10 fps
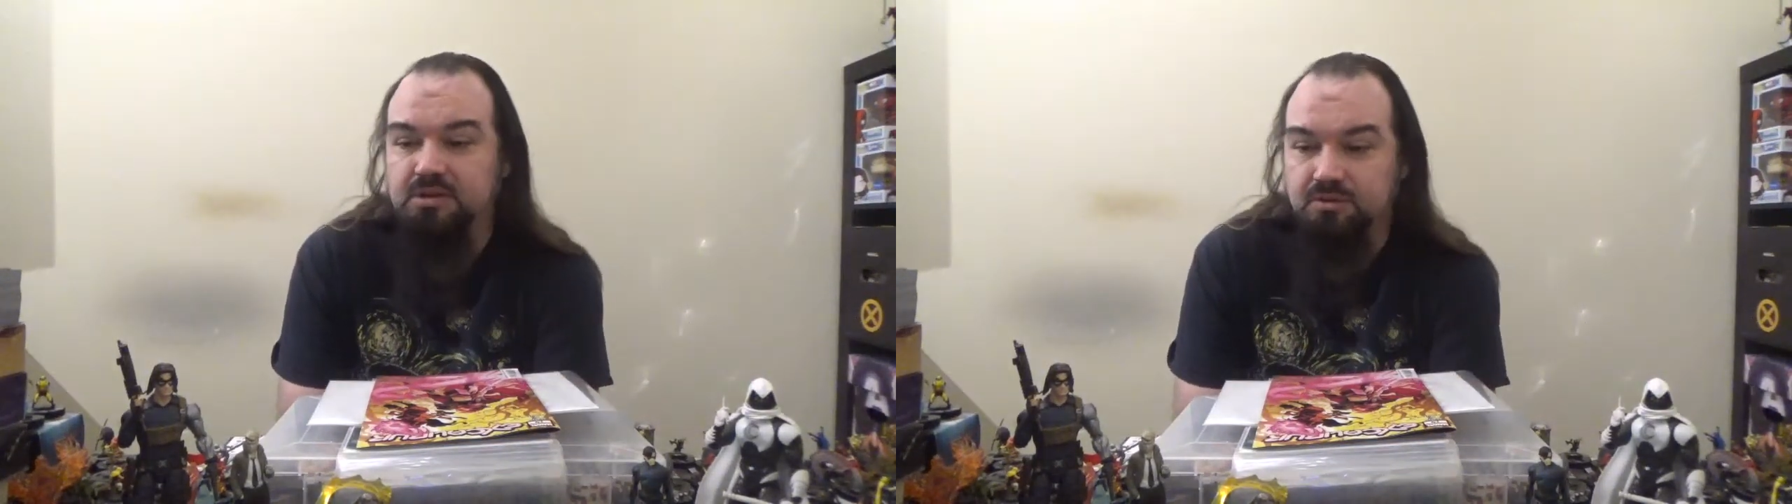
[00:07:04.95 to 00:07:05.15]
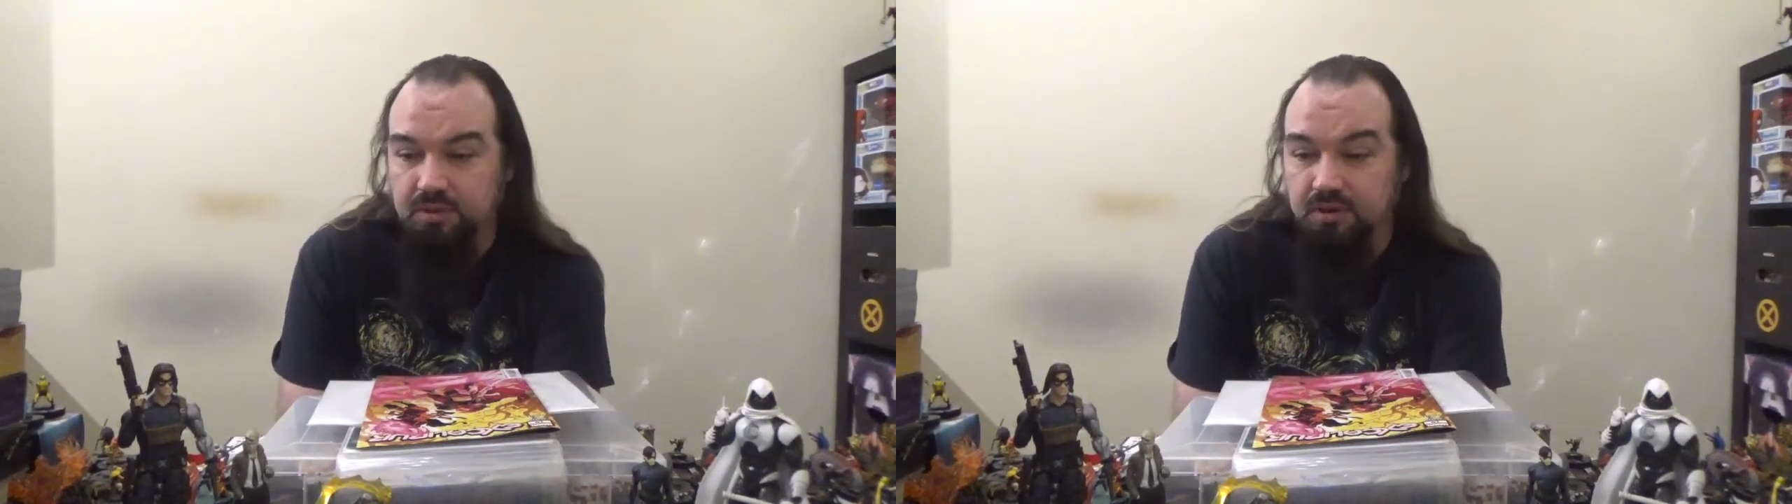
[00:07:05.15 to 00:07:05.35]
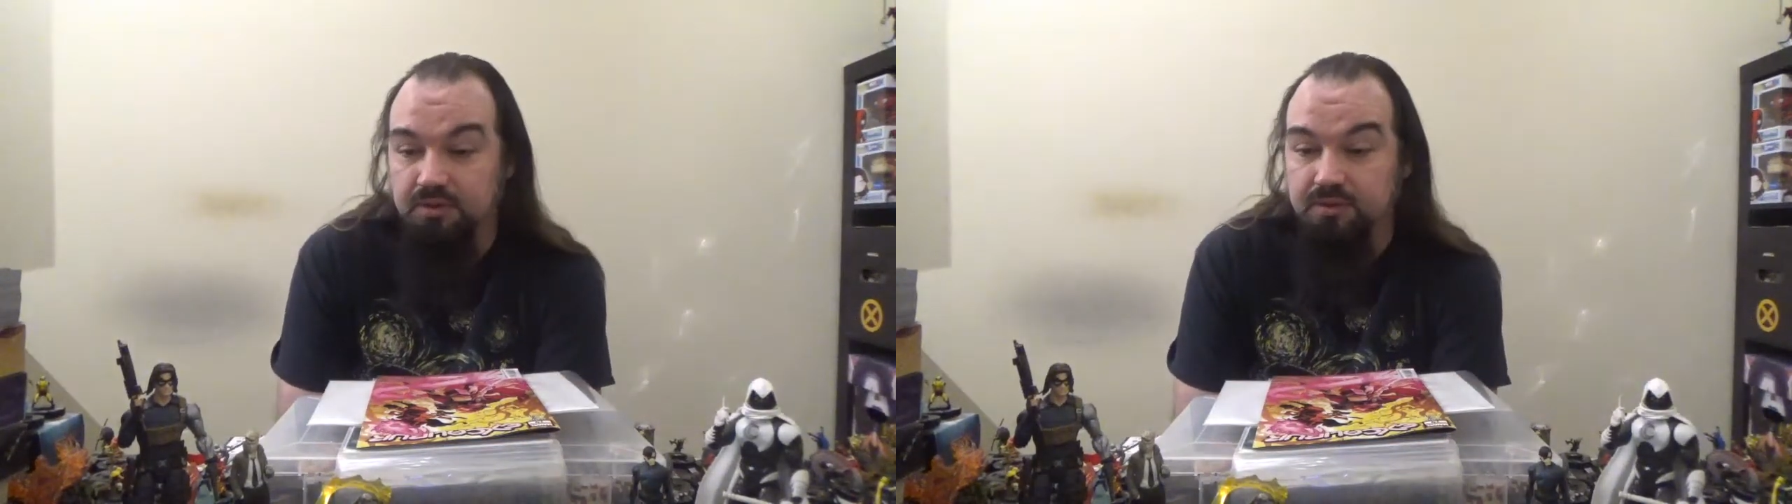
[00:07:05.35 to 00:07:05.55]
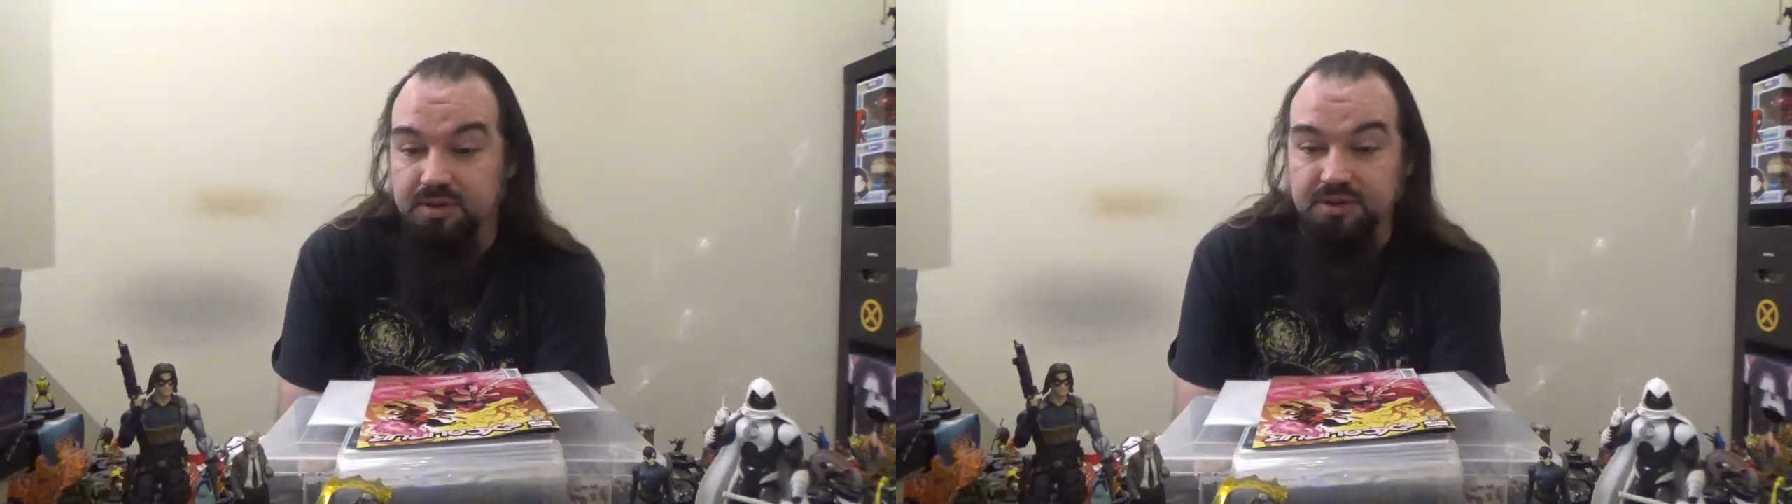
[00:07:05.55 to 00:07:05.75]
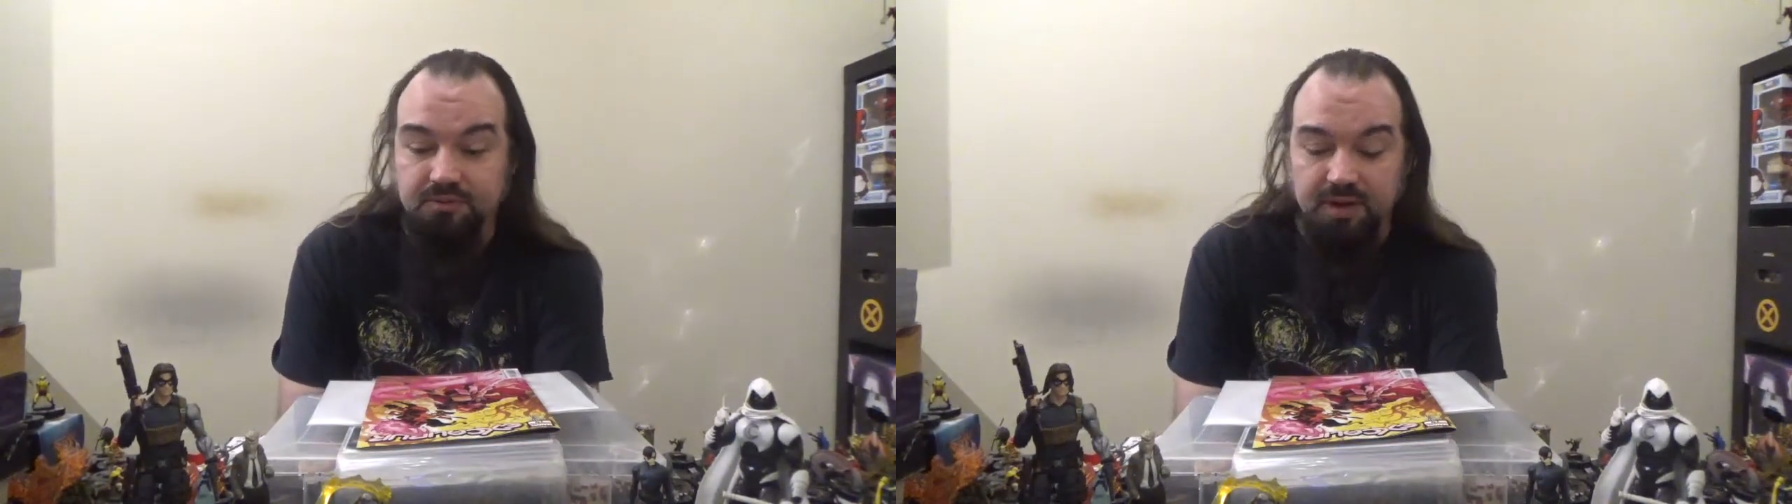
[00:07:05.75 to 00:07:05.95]
Rogue
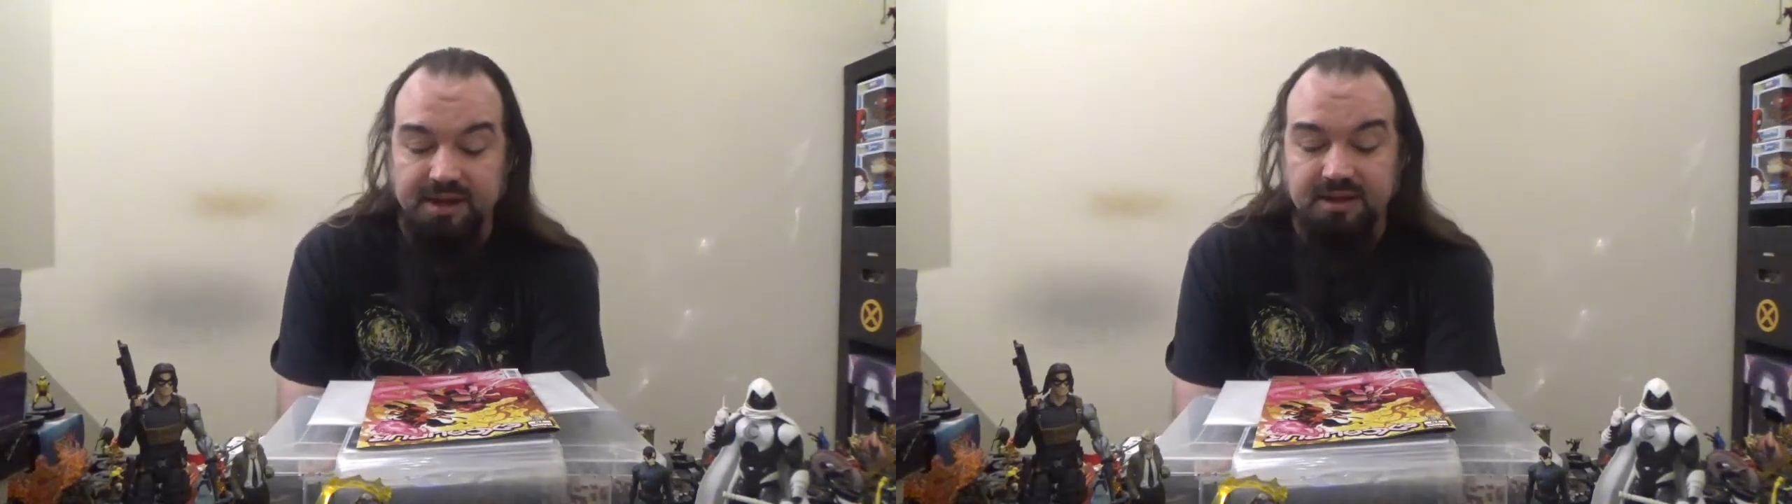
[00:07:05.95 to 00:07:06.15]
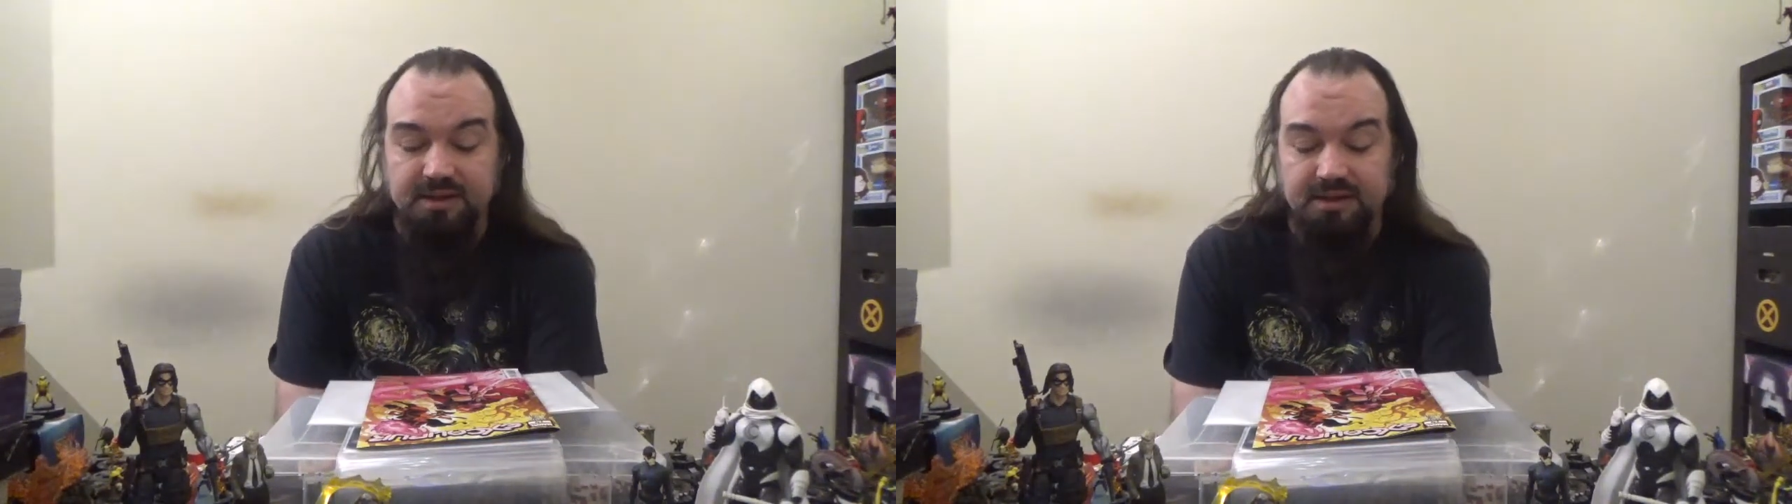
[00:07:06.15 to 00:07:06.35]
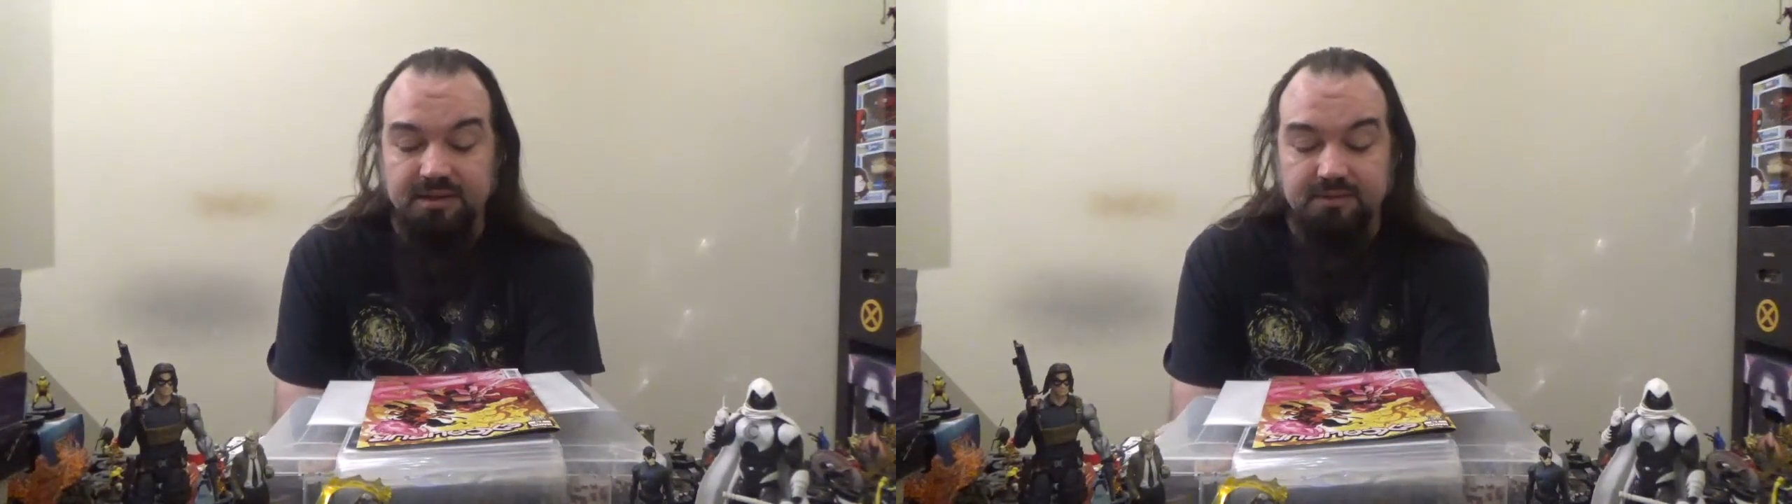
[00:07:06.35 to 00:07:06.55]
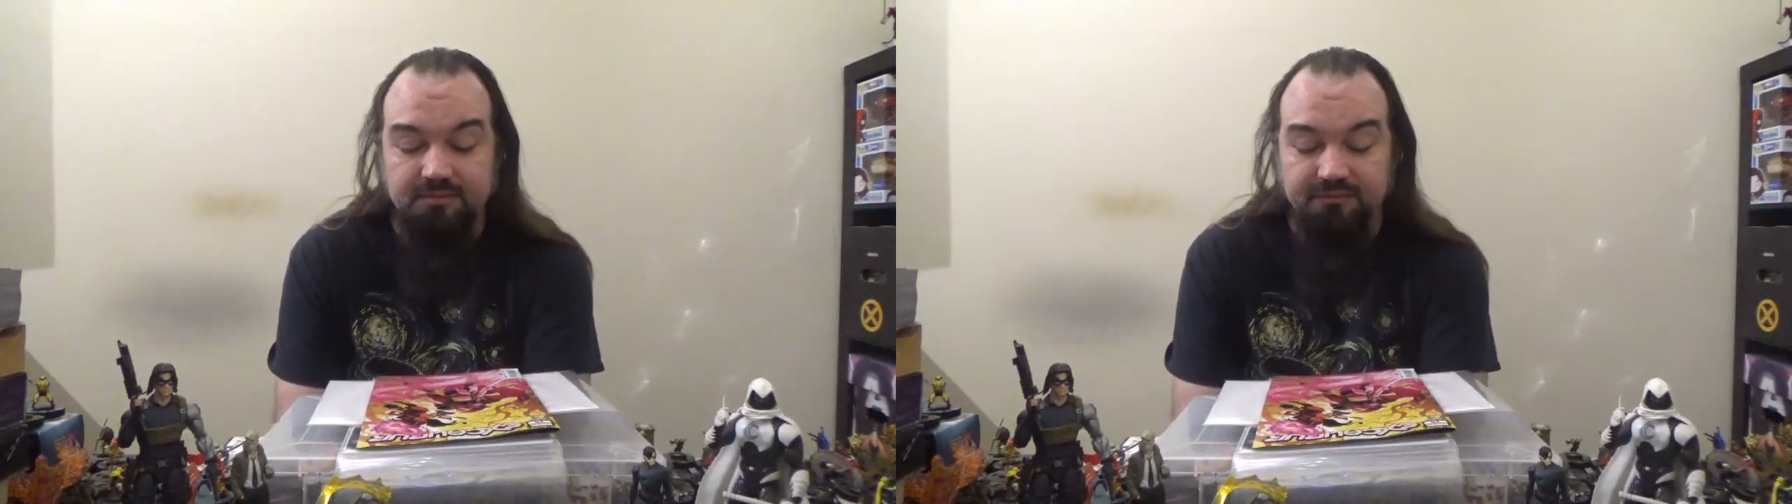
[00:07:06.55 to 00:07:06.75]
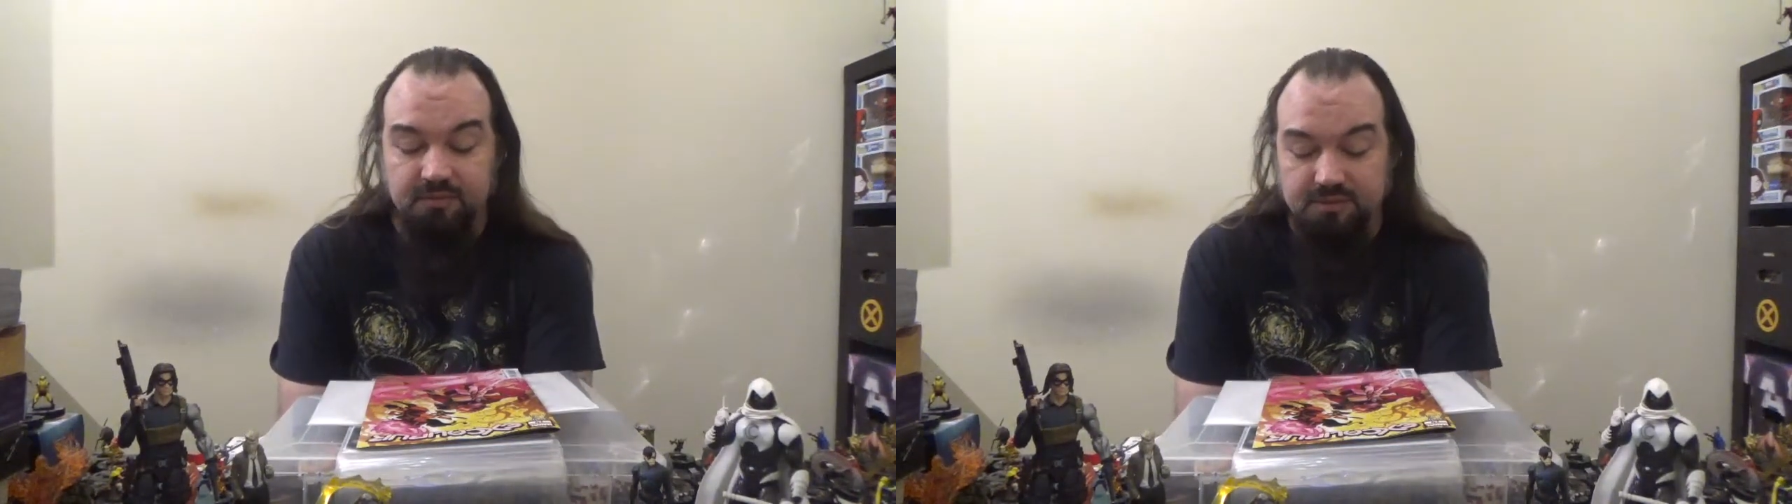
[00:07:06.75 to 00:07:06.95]
and Kwannon, and
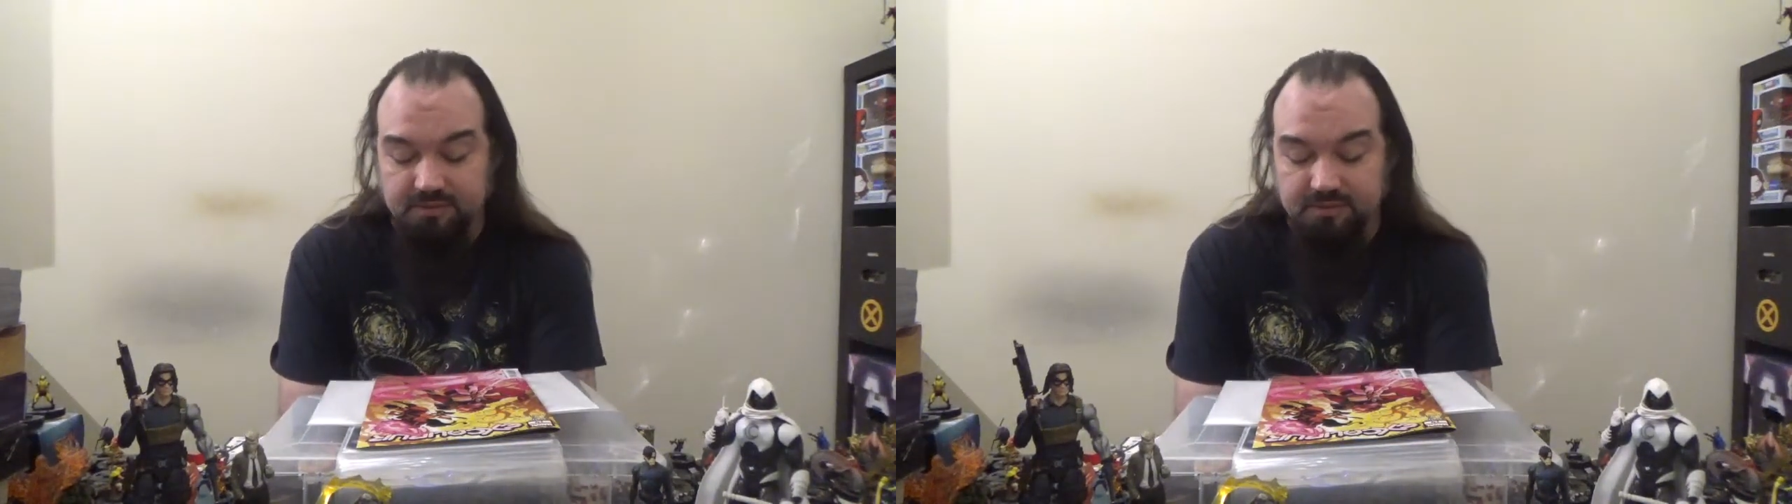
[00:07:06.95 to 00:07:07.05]
before